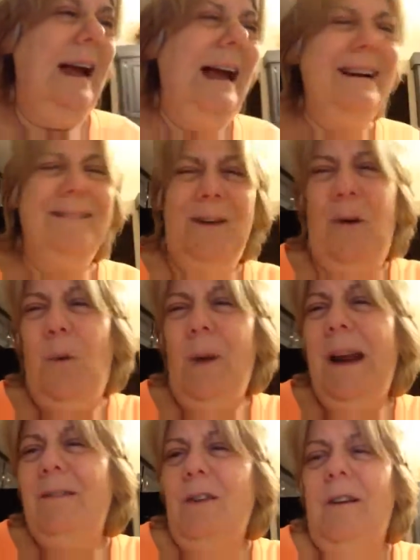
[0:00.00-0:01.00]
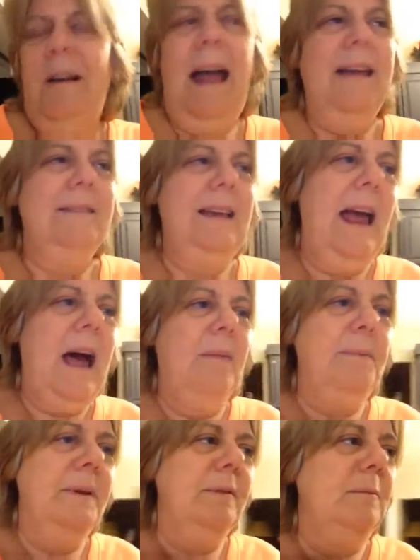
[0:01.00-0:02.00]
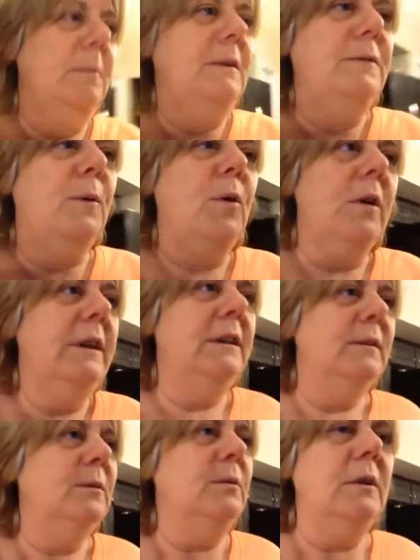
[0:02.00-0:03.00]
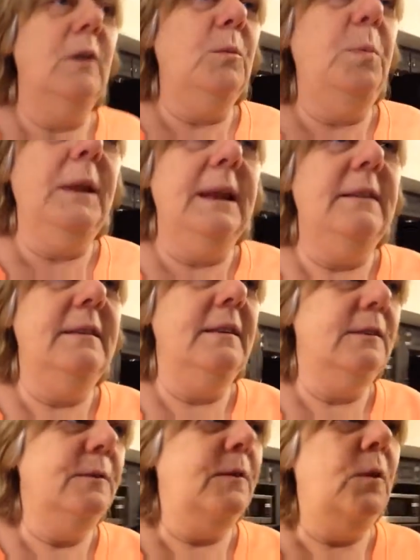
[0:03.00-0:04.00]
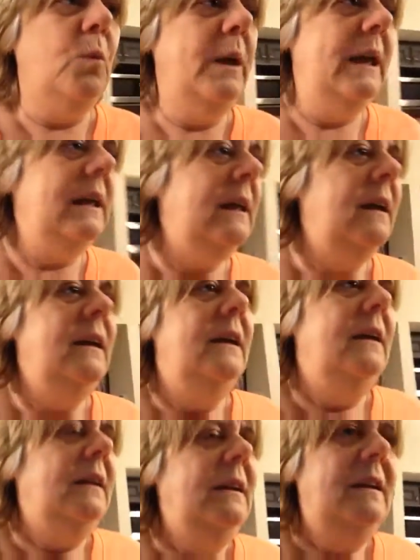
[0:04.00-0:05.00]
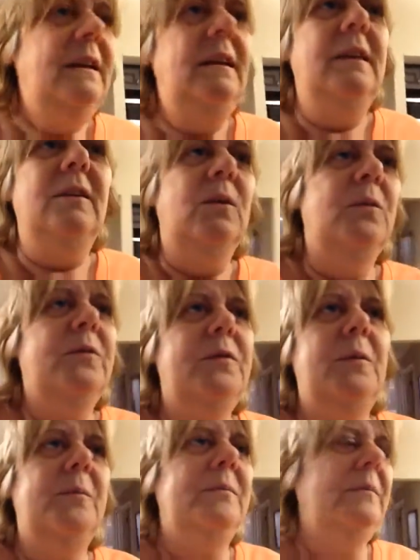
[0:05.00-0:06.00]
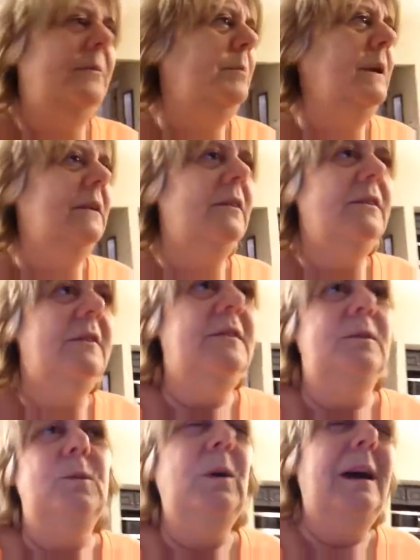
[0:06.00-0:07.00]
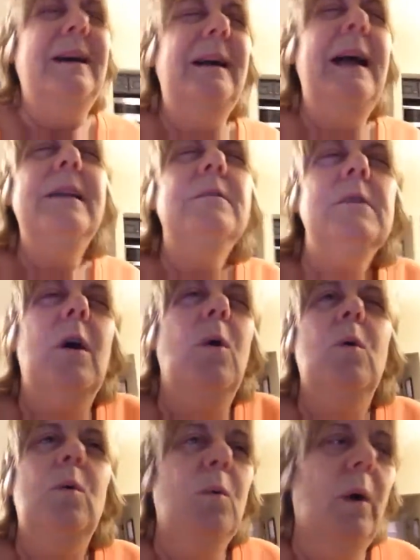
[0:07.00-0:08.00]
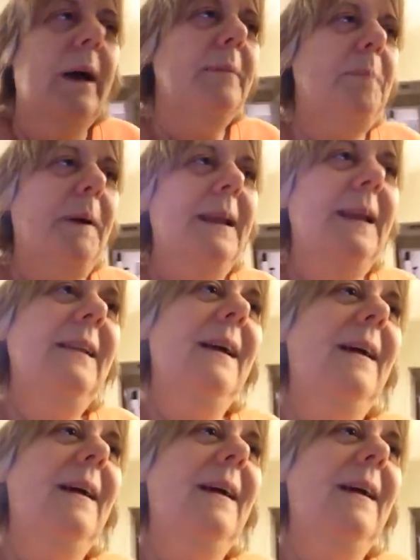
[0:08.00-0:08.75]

I don't know, whatever has to happen before you go places for a week, you know, from bills to, I don't know what, but,